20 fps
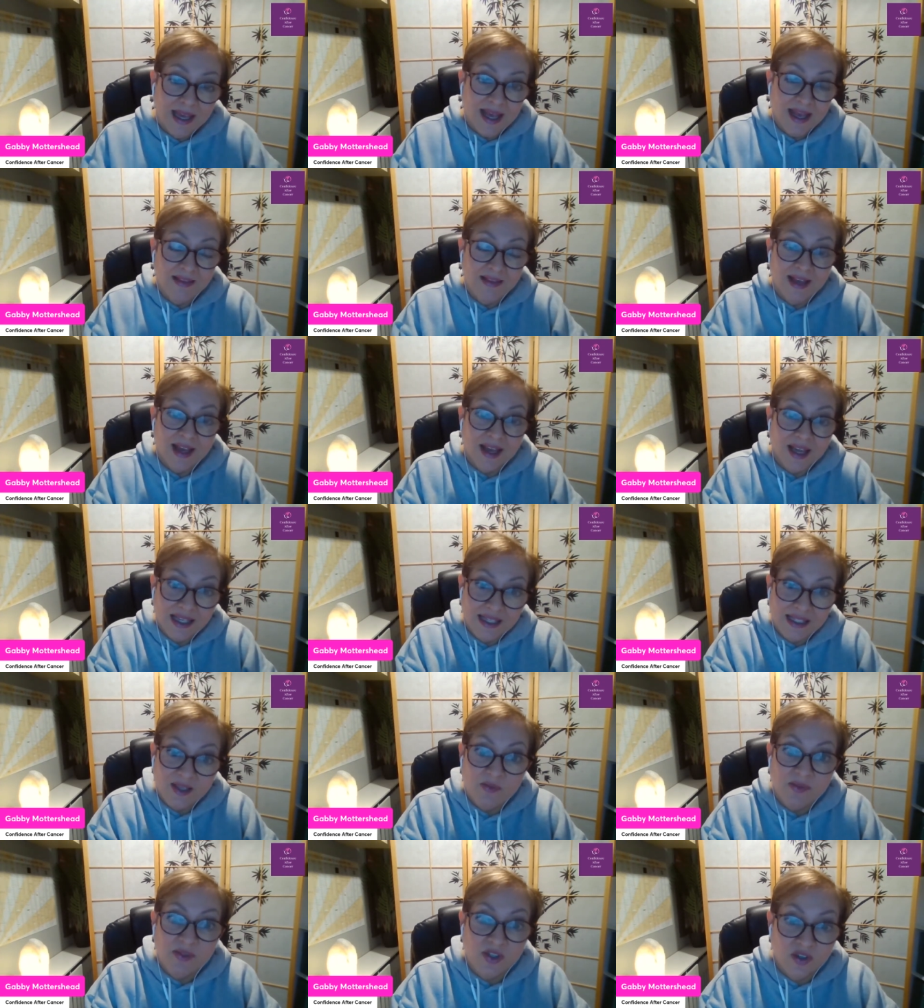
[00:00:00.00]
and that is
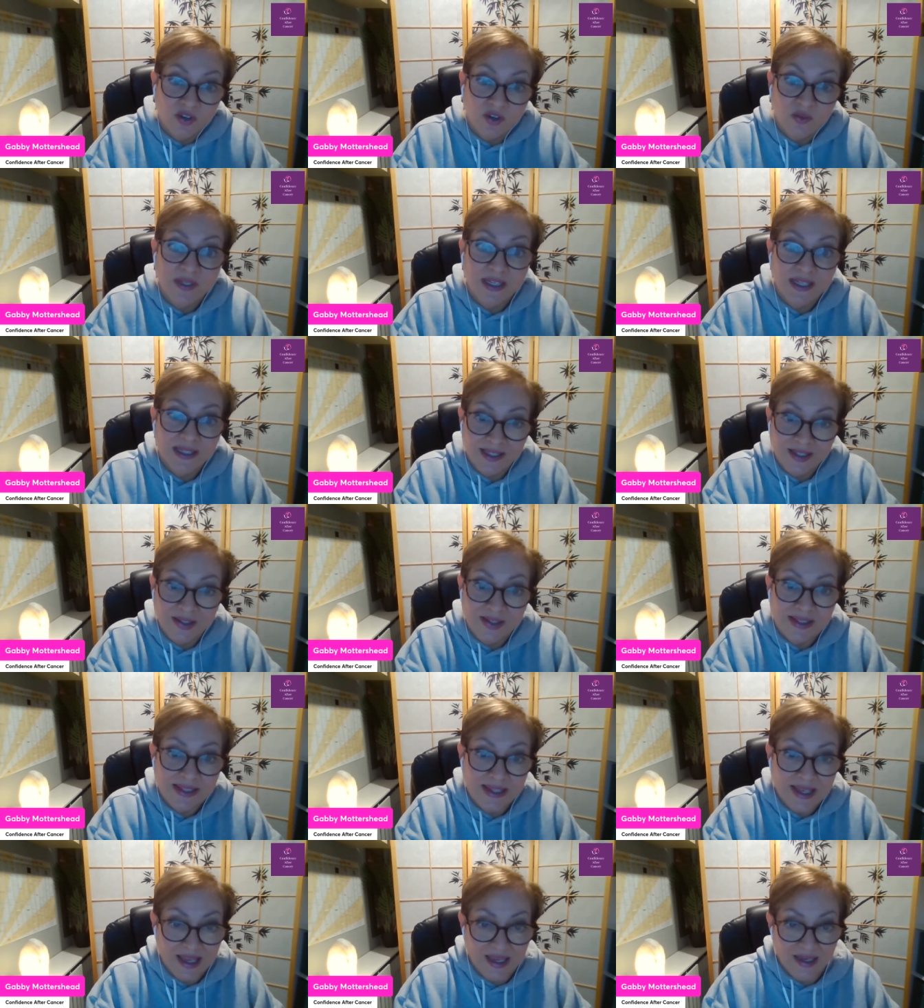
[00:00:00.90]
absorbed into your
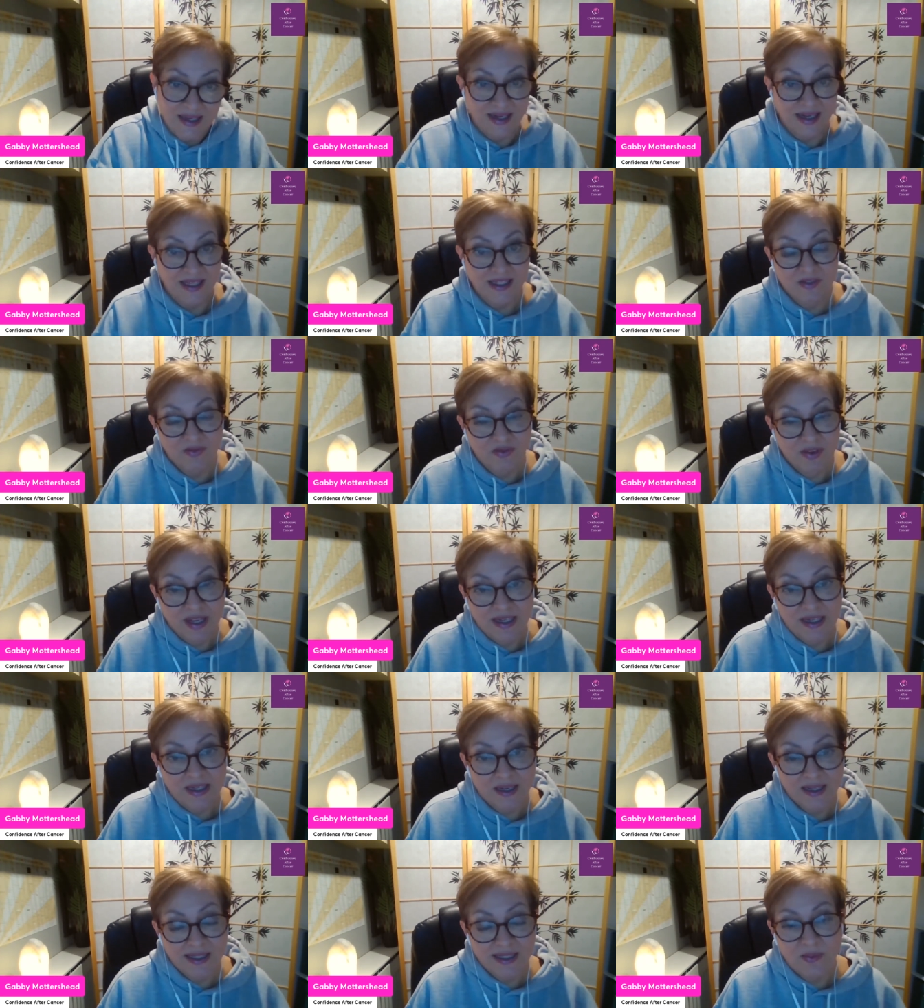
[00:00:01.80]
skin, and it's a really
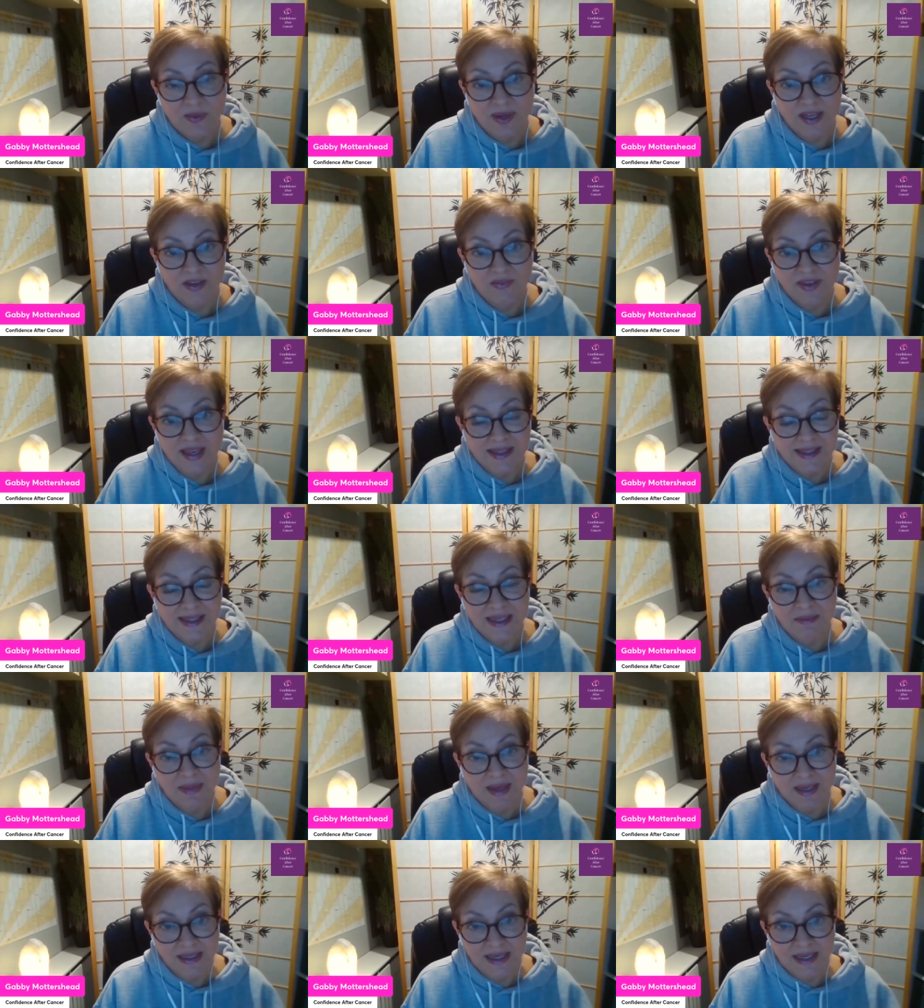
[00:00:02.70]
nice way of getting
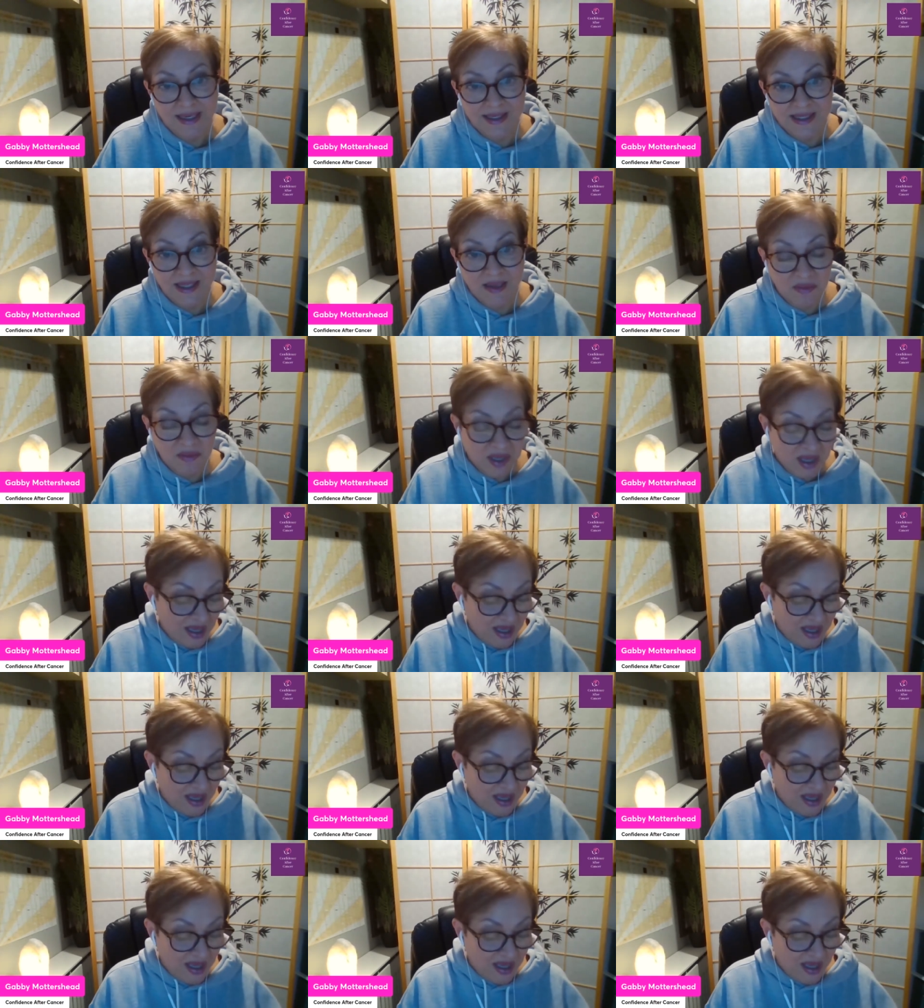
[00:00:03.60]
magnesium.